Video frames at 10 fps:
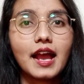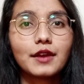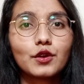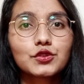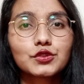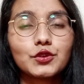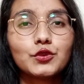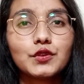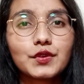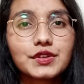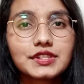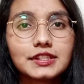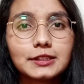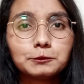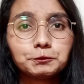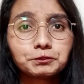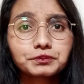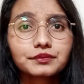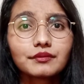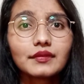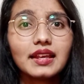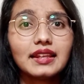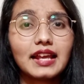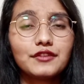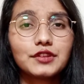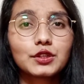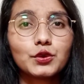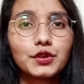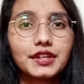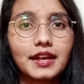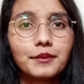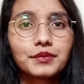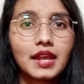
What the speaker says: and also the university life in Korea.